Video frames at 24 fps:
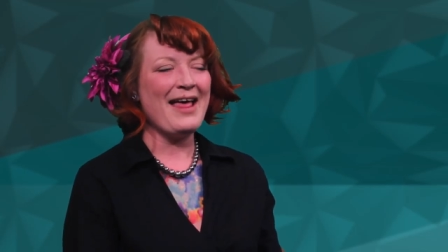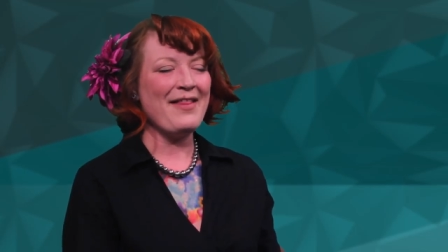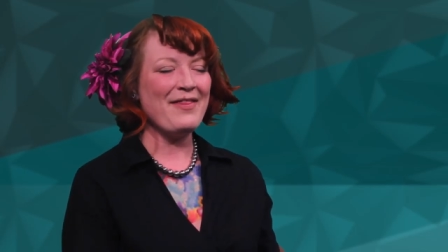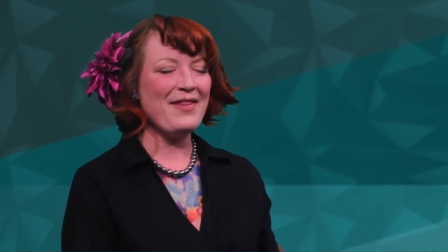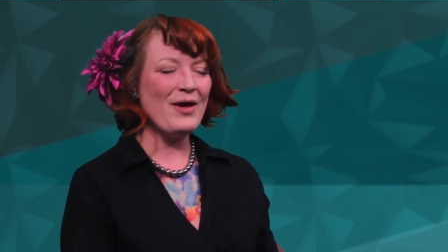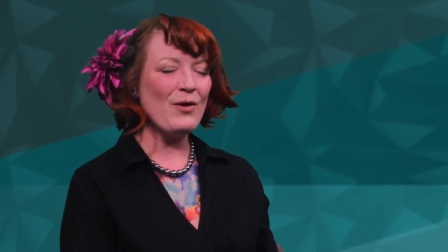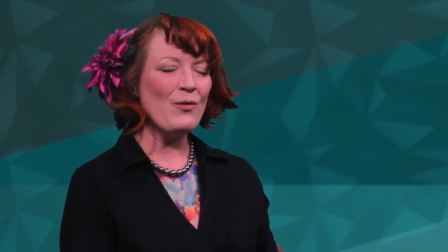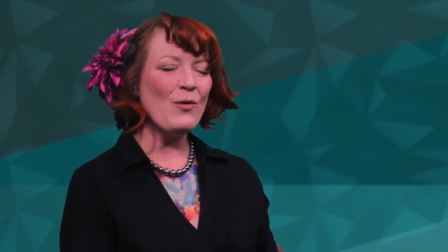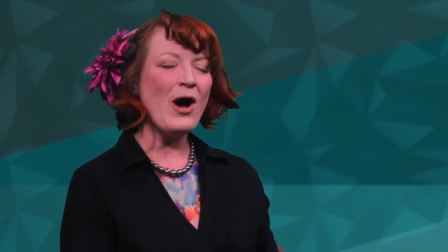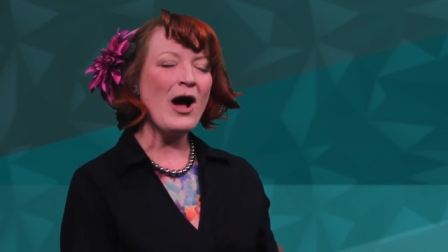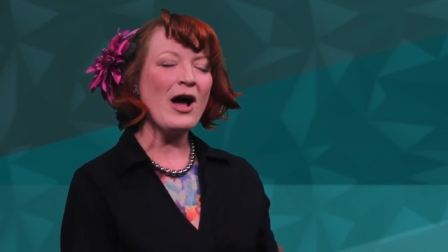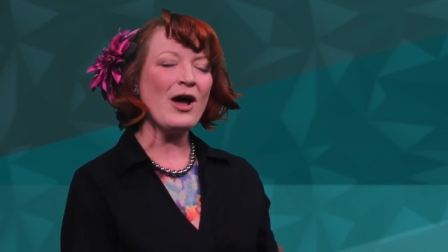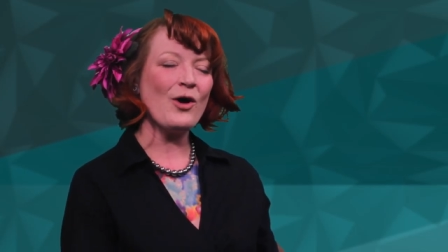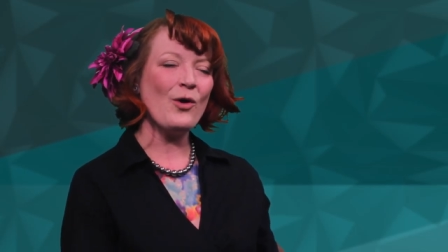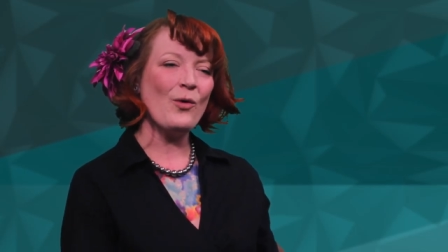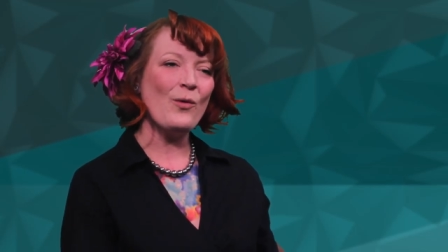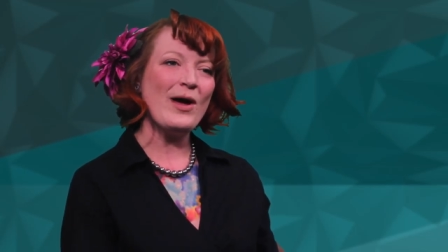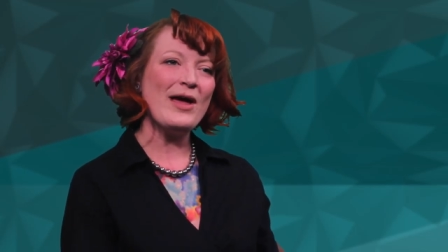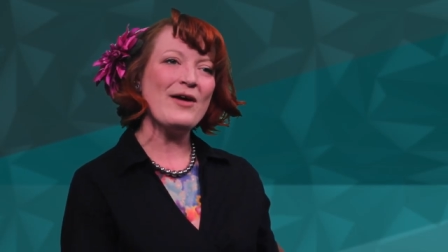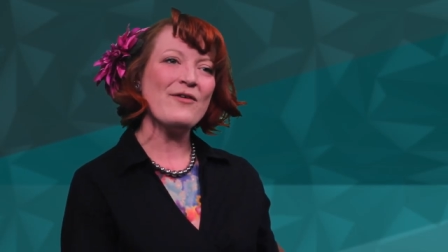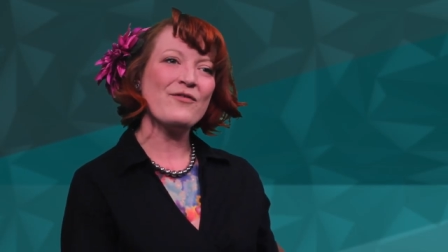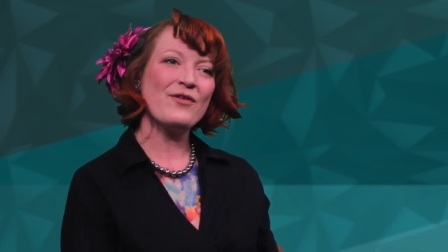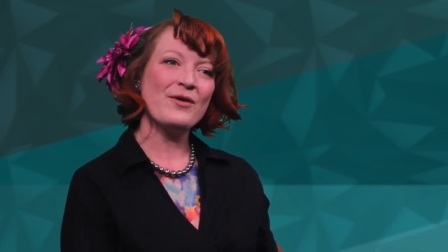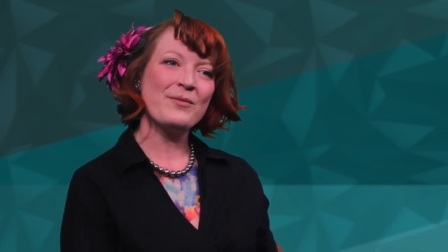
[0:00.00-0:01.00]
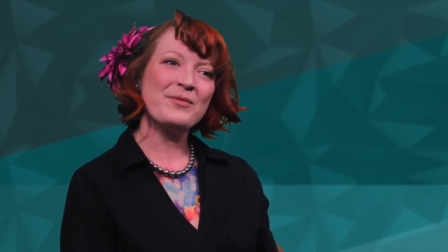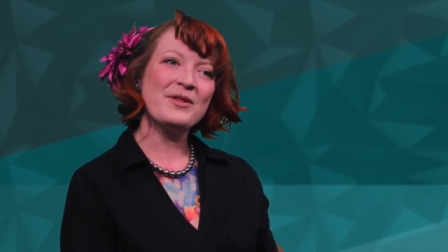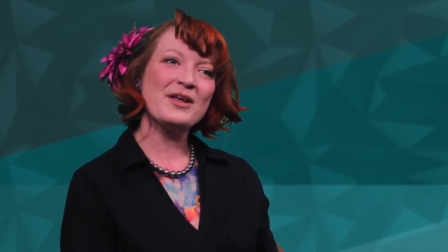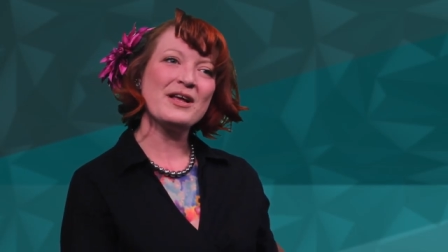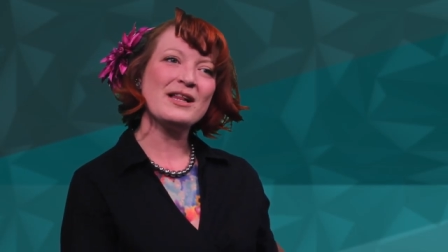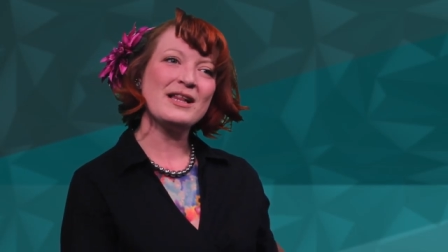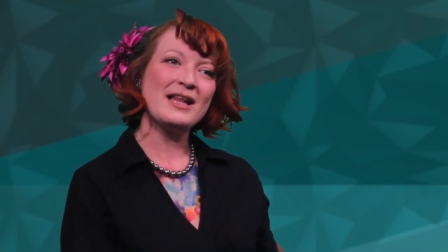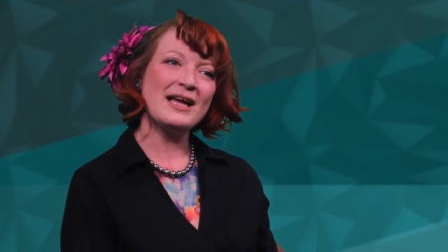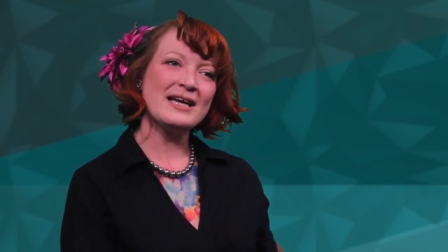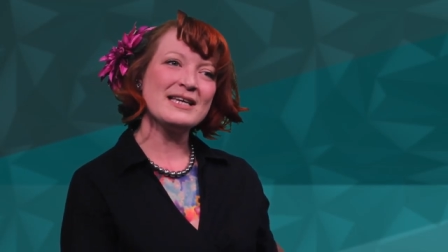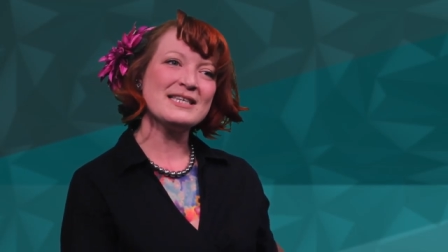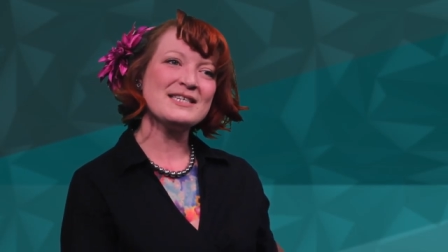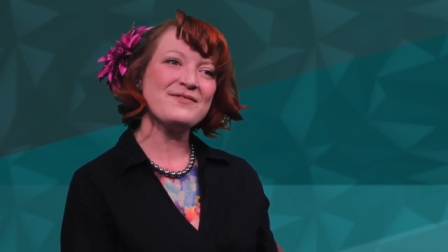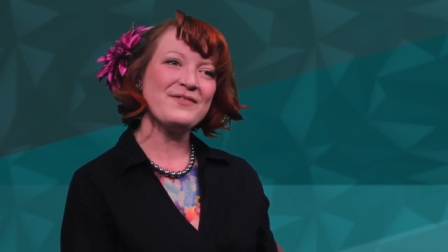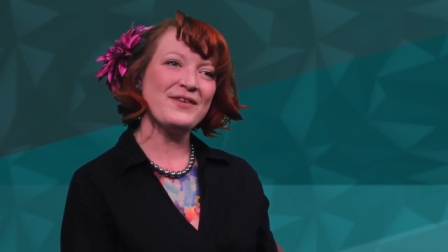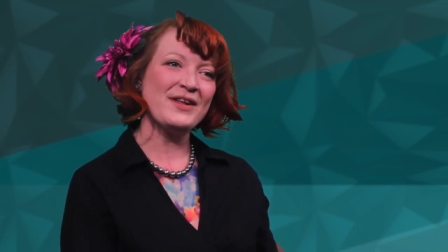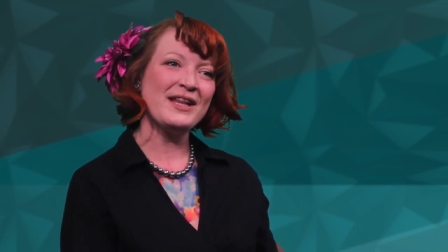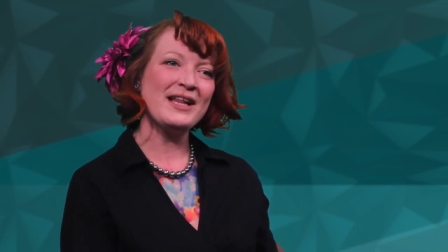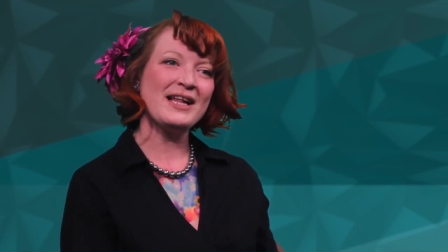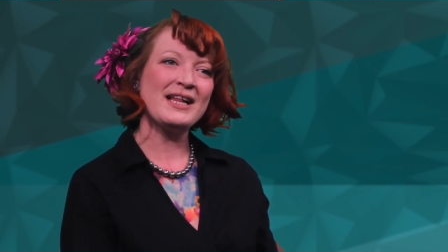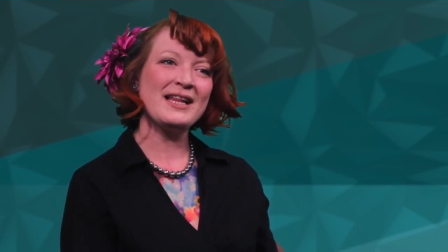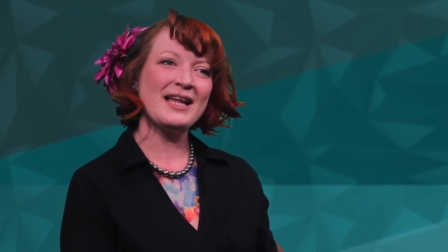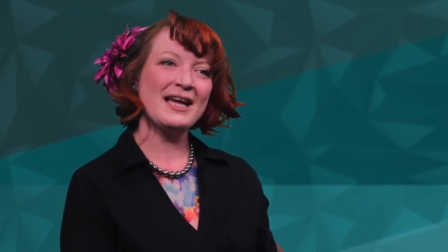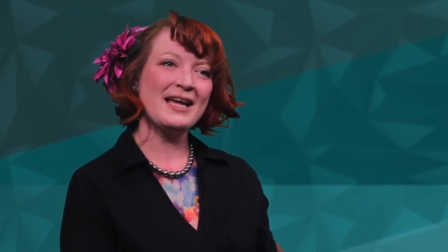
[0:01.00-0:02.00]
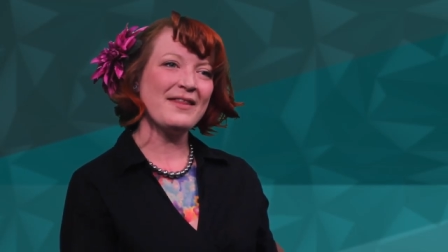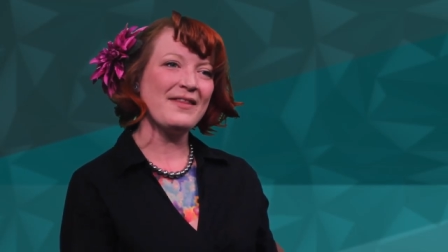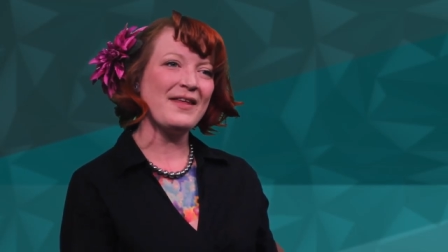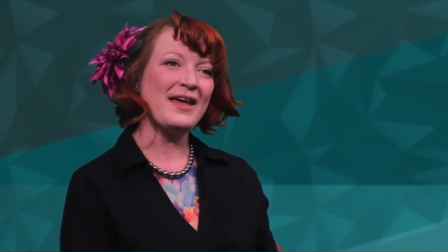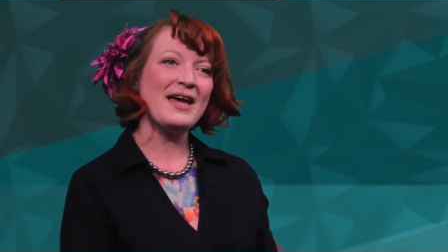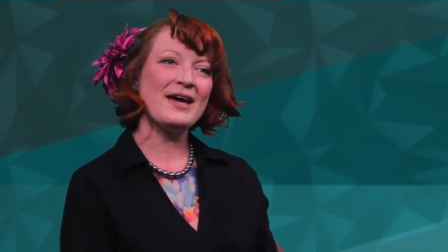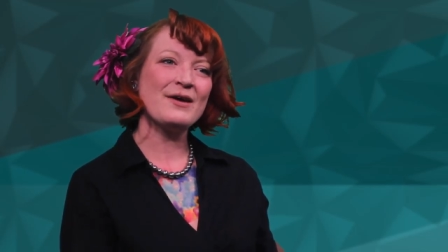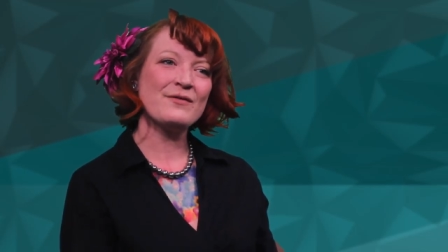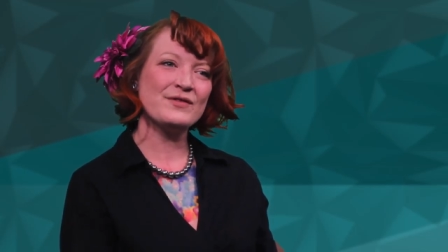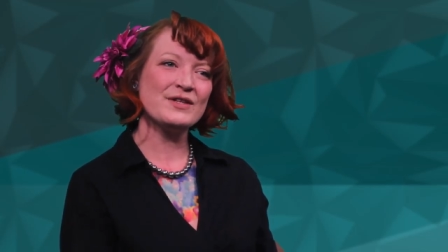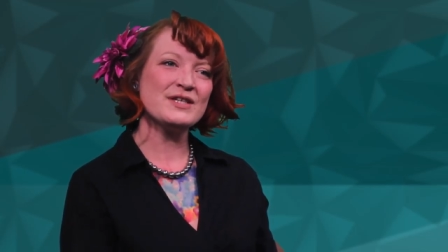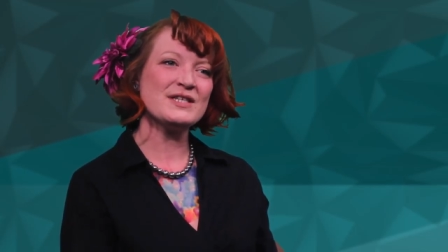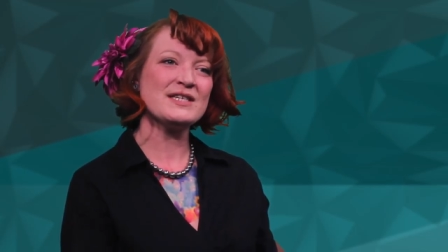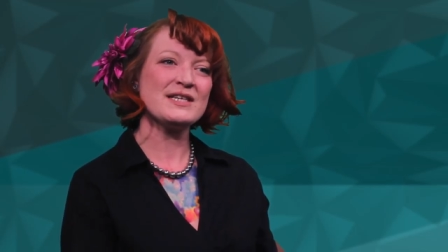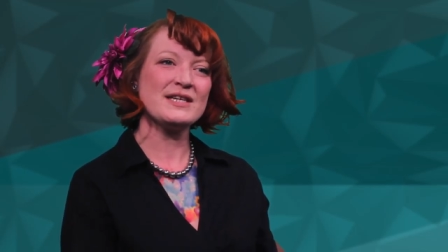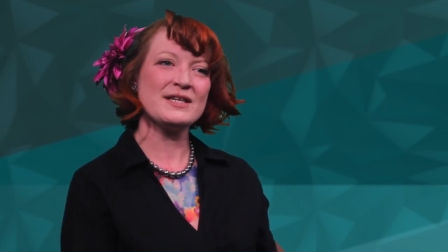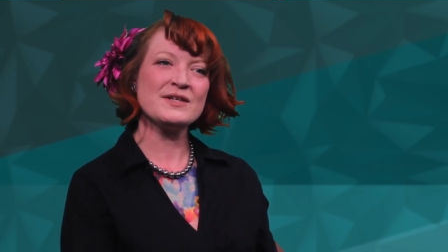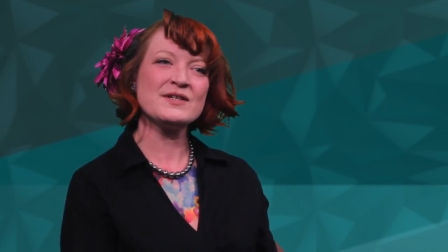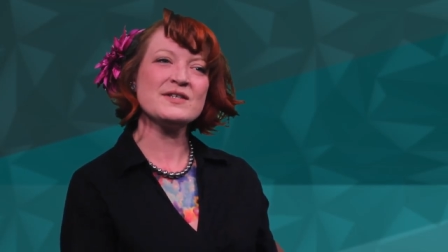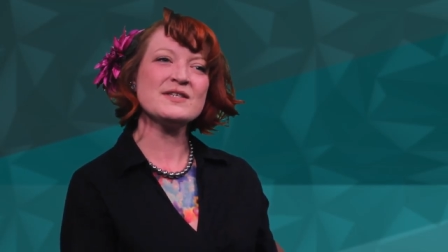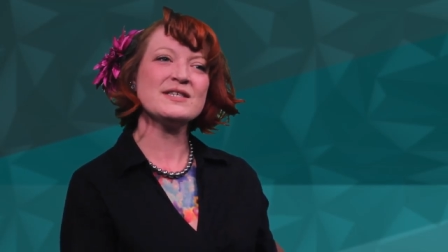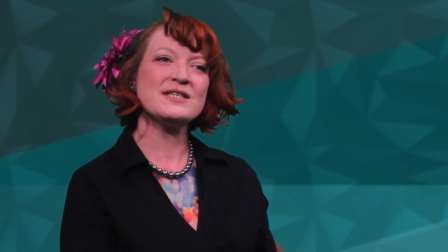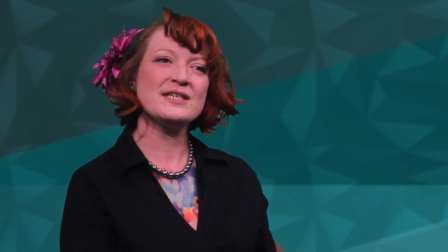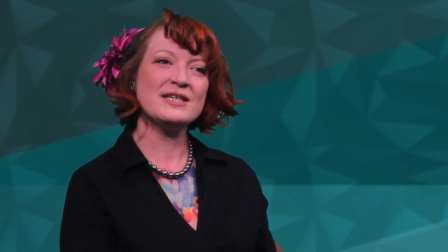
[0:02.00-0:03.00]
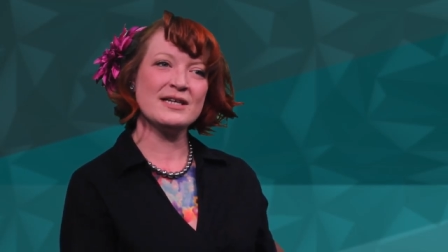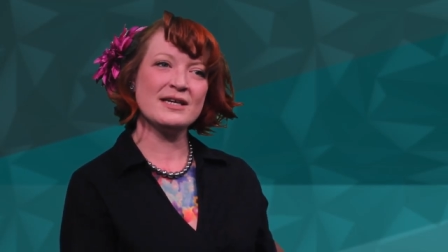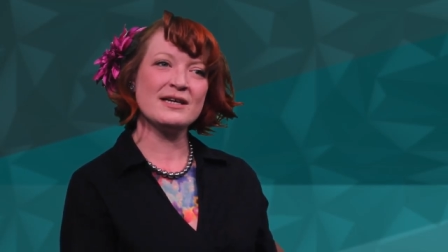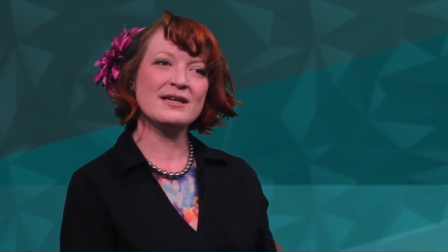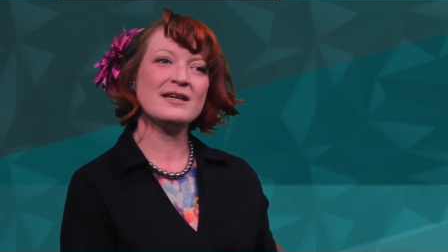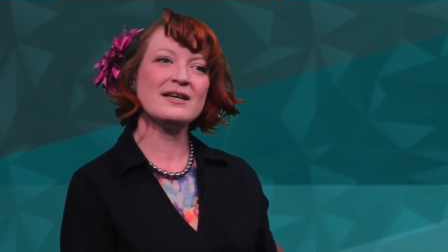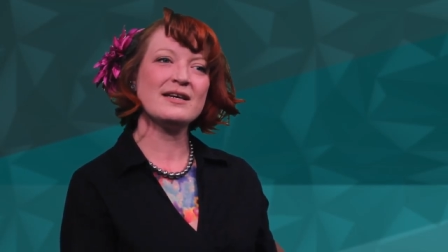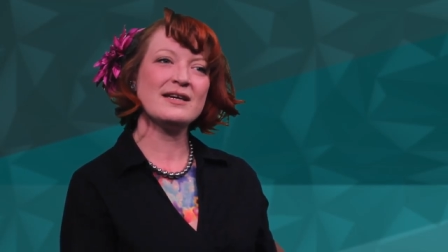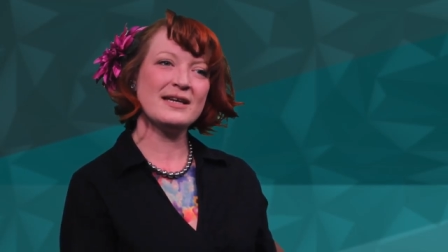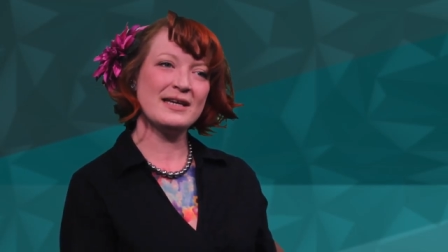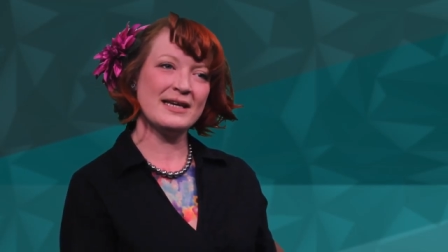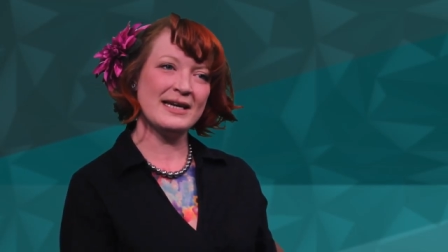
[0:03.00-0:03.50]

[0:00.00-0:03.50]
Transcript: and they walk away from the class feeling like they have the skills to